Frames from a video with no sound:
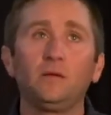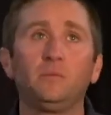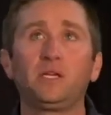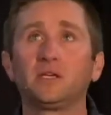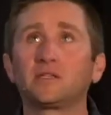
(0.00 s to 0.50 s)

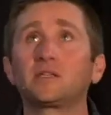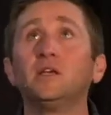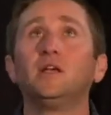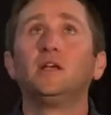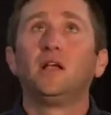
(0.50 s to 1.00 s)
because
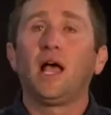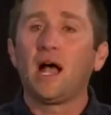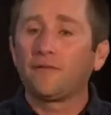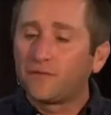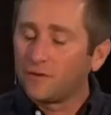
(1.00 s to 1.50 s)

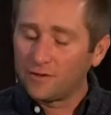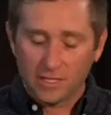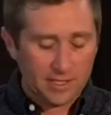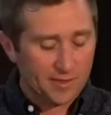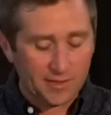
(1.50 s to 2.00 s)
after
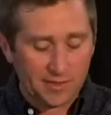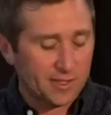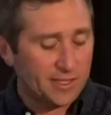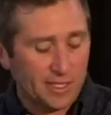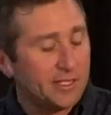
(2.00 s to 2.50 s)
this
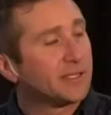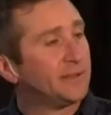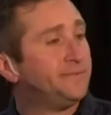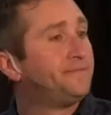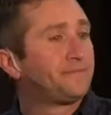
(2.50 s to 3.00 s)

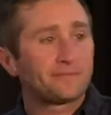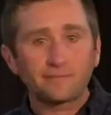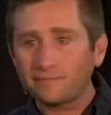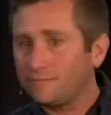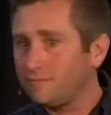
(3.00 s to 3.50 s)
season,
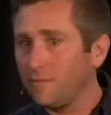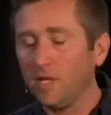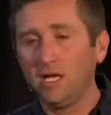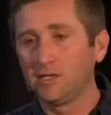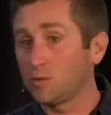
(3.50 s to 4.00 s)

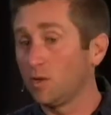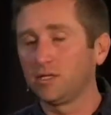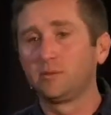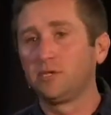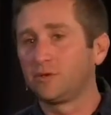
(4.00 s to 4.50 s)
I just want
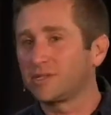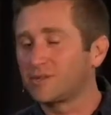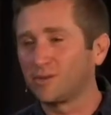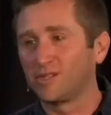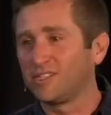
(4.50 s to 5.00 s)
it to be
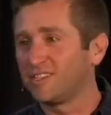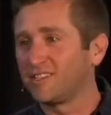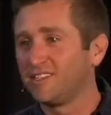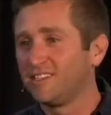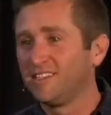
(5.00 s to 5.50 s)
crystal
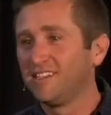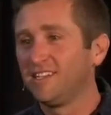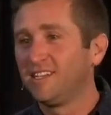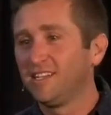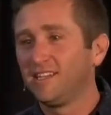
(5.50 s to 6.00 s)
clear
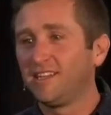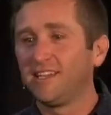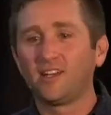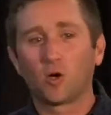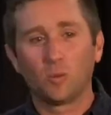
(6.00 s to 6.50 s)

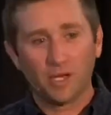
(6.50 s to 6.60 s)
that our